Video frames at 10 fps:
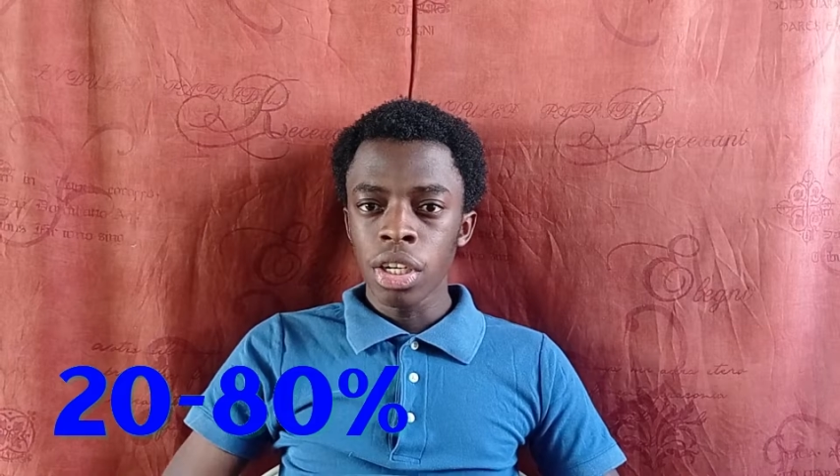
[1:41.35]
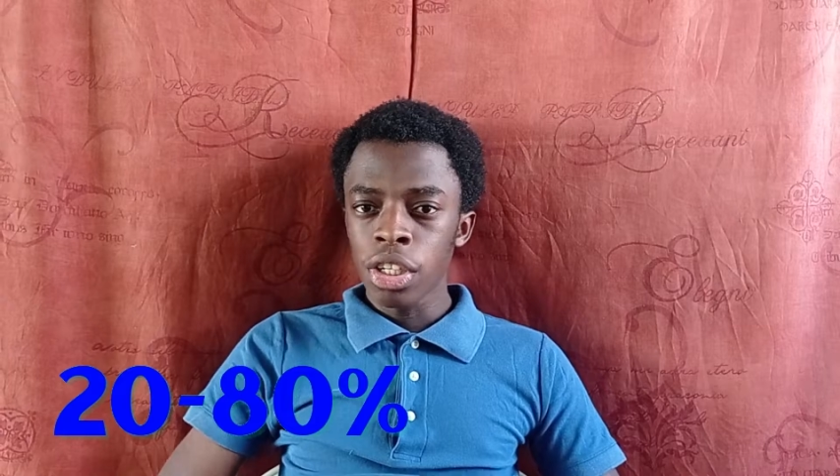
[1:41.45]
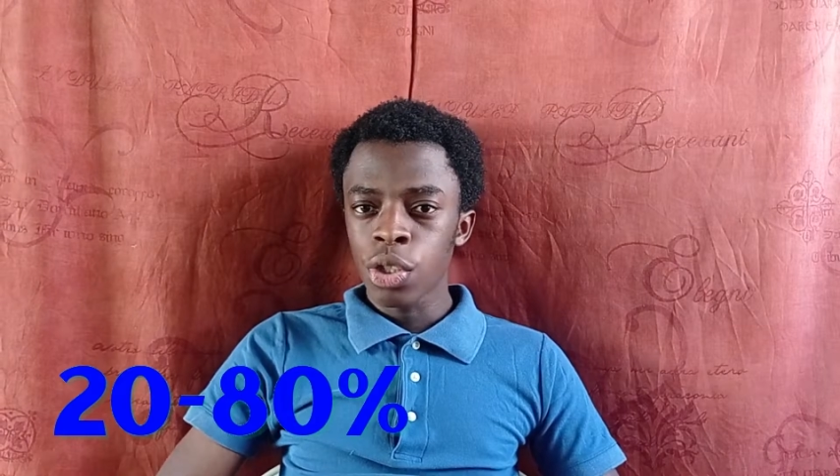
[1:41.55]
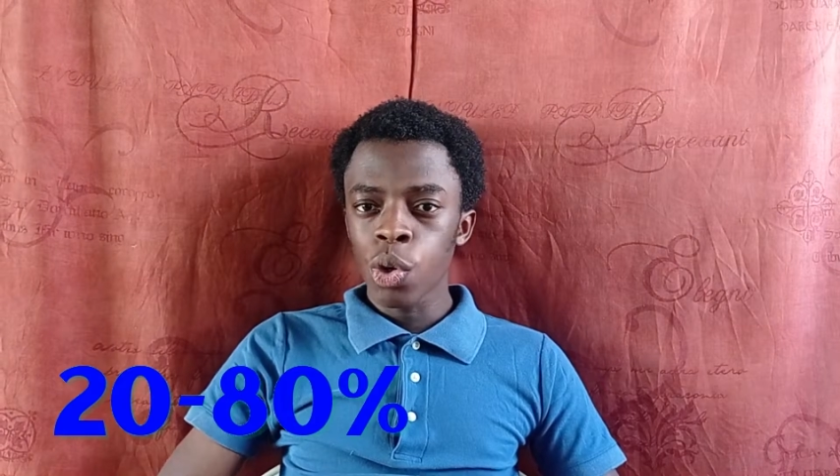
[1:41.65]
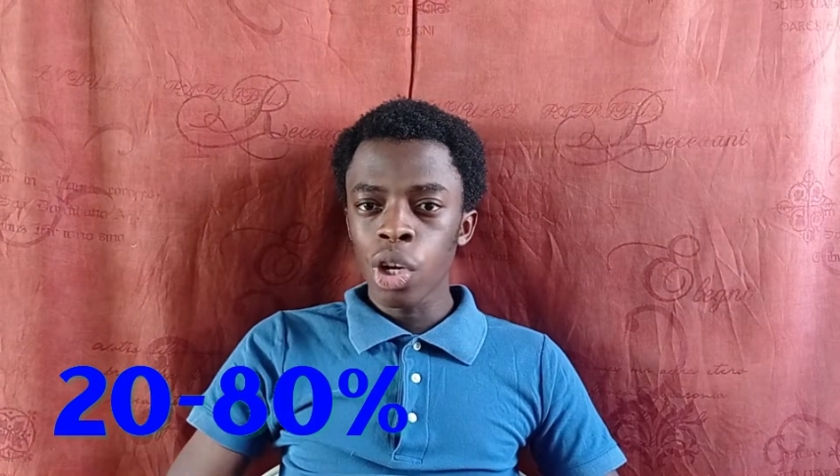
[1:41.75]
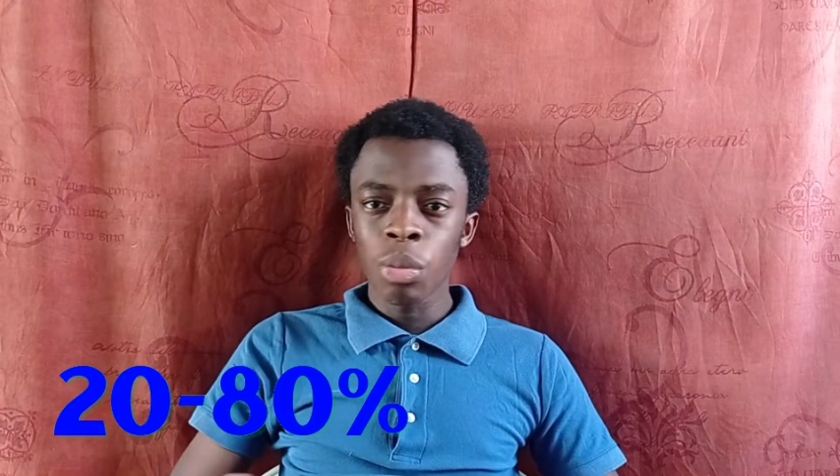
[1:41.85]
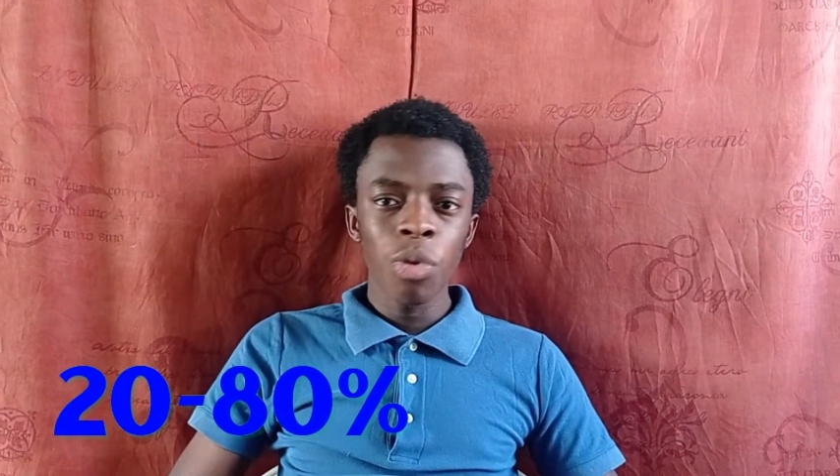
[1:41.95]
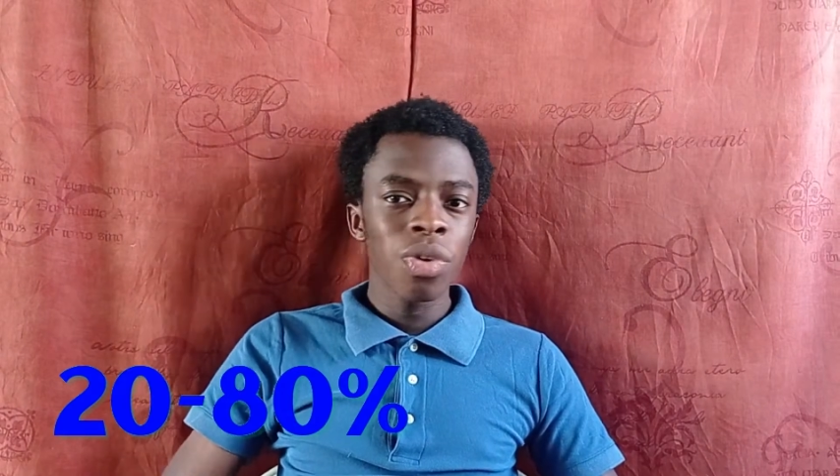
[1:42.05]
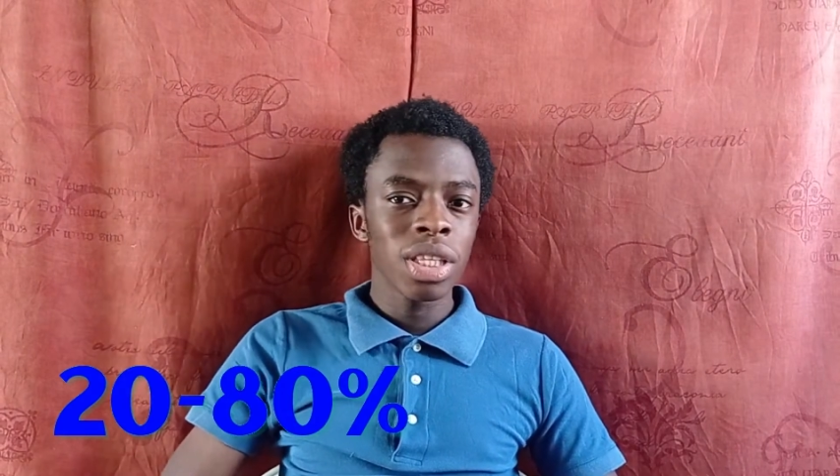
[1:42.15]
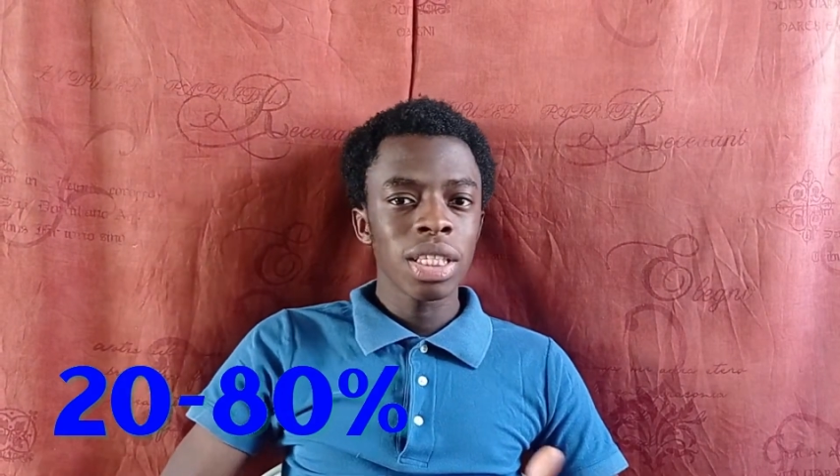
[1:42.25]
So
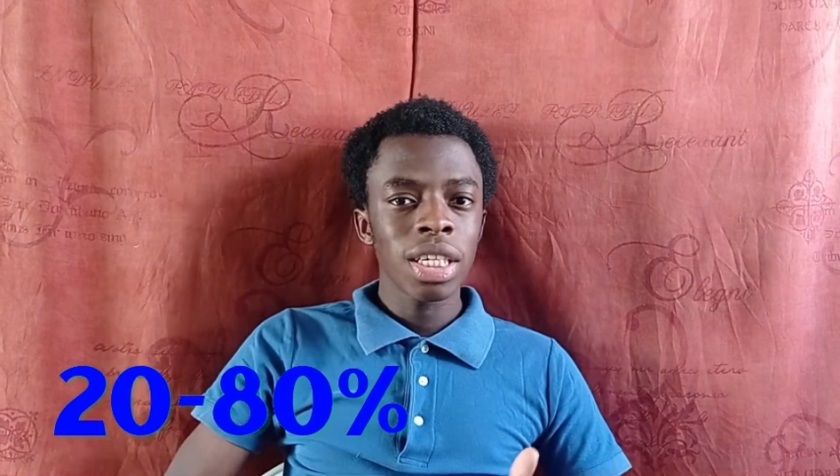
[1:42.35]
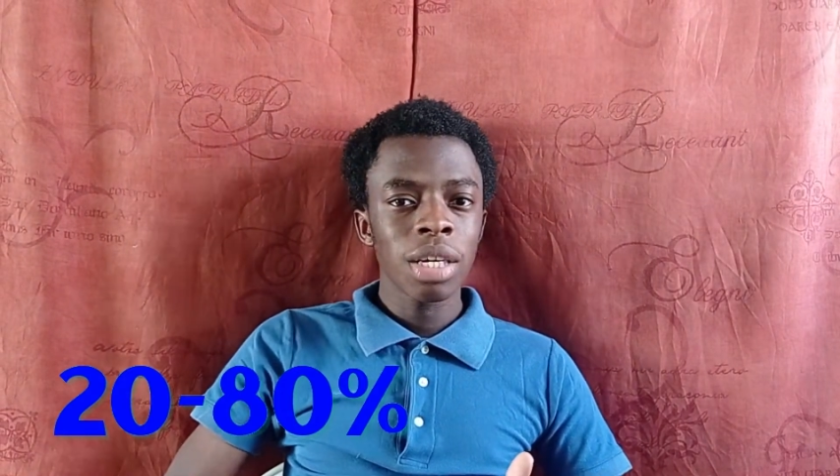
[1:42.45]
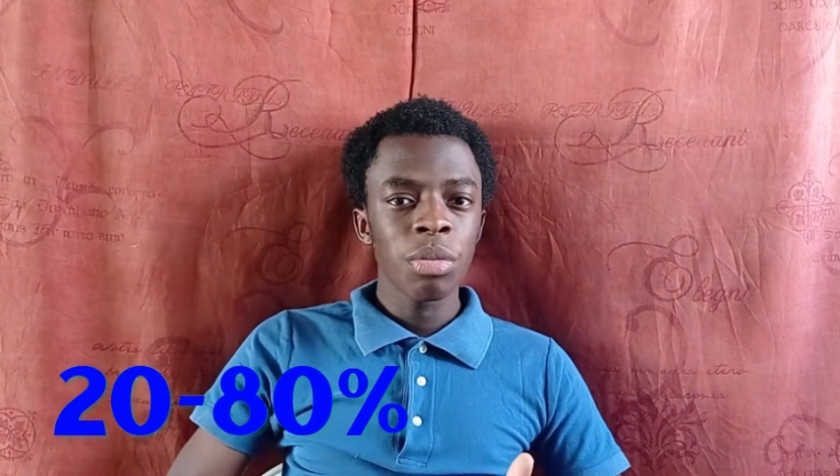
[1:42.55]
removing the charger